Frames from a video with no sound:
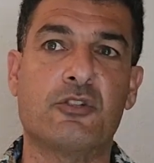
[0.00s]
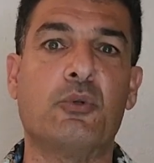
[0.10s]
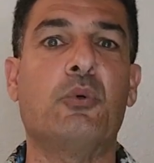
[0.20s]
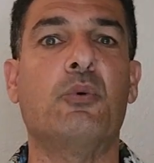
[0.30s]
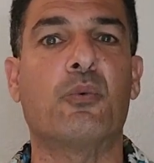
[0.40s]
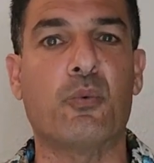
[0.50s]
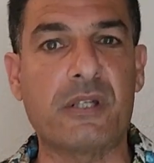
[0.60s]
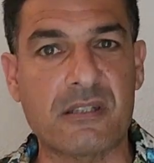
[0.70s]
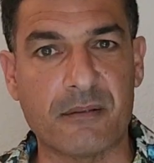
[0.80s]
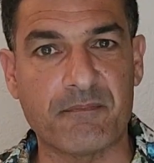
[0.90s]
to
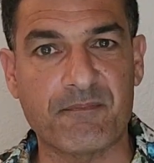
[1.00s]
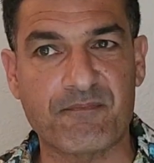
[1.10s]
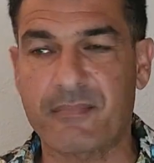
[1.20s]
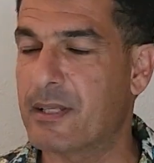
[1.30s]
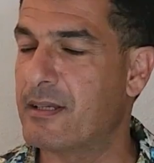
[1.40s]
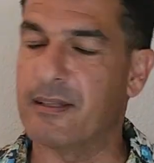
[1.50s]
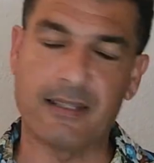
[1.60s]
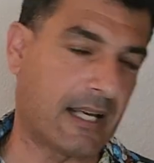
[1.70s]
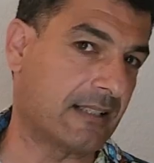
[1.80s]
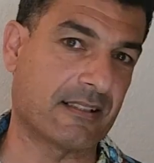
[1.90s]
wisdom?
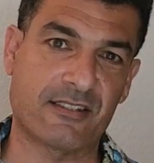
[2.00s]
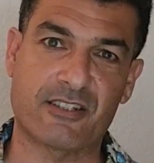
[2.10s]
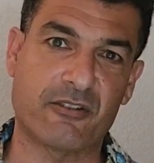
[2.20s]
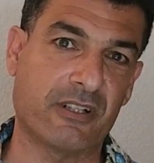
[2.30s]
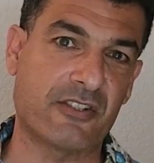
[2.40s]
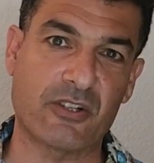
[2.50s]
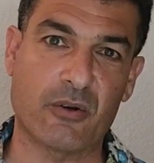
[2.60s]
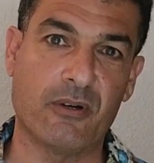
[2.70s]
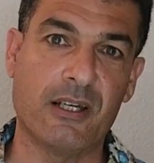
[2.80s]
Not necessarily so.